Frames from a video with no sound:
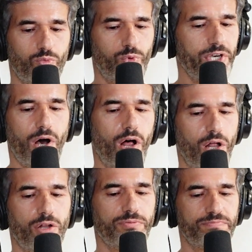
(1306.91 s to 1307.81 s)
we
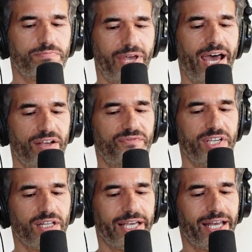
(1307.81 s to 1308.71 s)
all had a
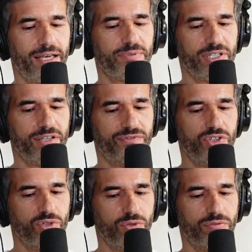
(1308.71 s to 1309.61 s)
feeling, and I believe
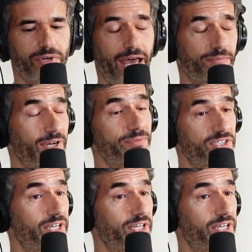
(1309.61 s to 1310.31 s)
you and probably